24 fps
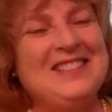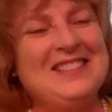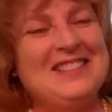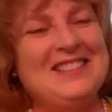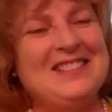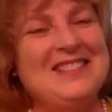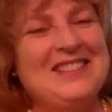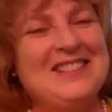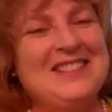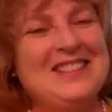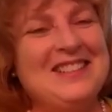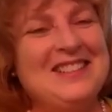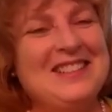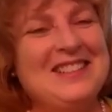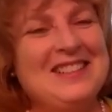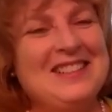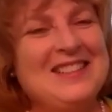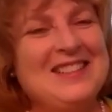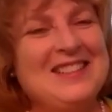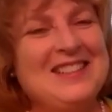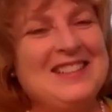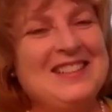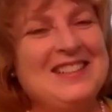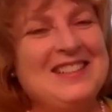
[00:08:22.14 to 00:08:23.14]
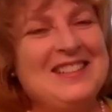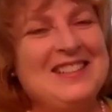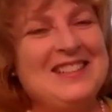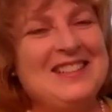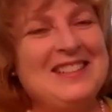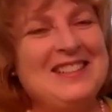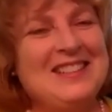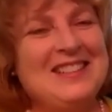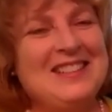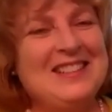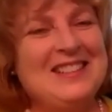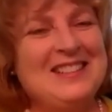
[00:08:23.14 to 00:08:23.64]

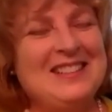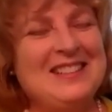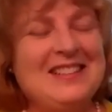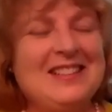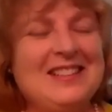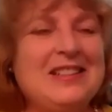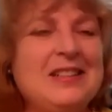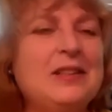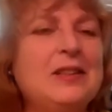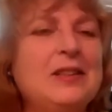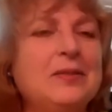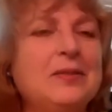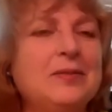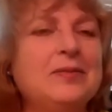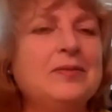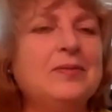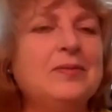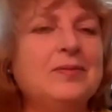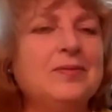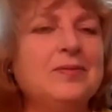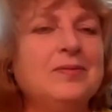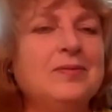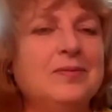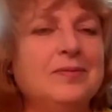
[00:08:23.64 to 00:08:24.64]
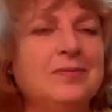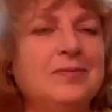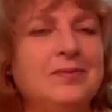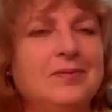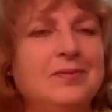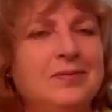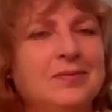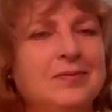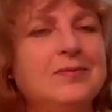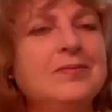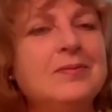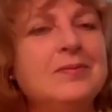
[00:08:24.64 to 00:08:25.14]

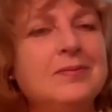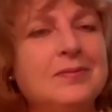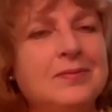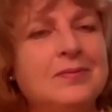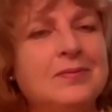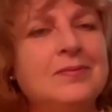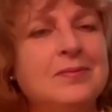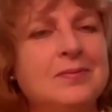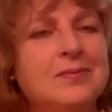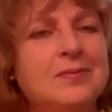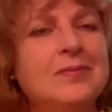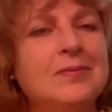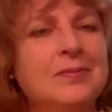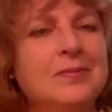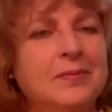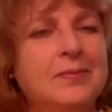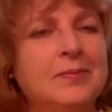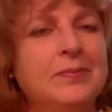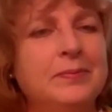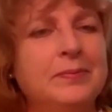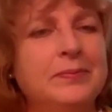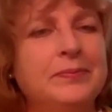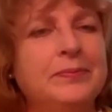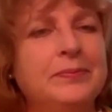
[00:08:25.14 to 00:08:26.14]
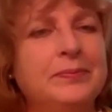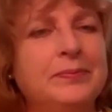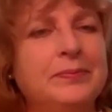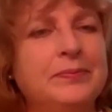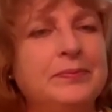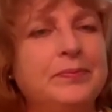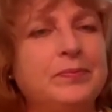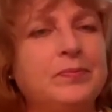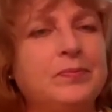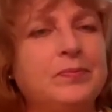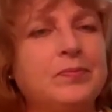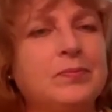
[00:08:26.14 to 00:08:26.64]

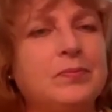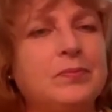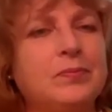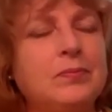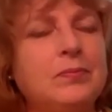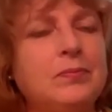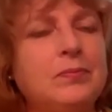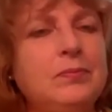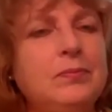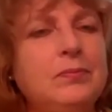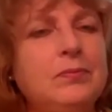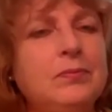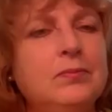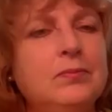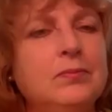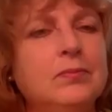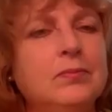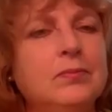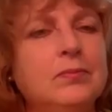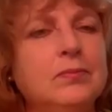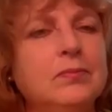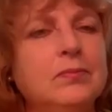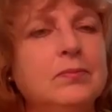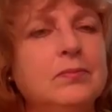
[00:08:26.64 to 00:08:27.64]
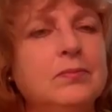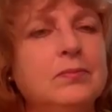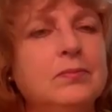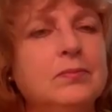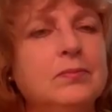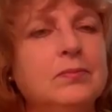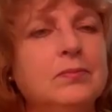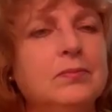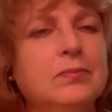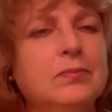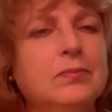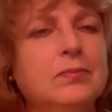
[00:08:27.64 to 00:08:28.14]

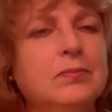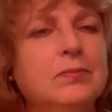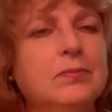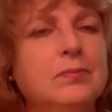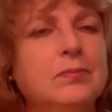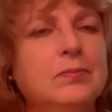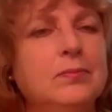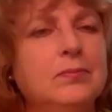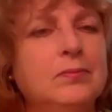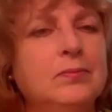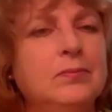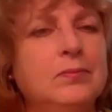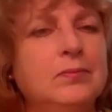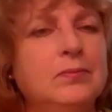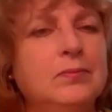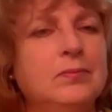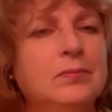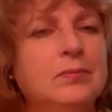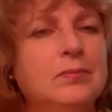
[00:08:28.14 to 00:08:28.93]
(silent)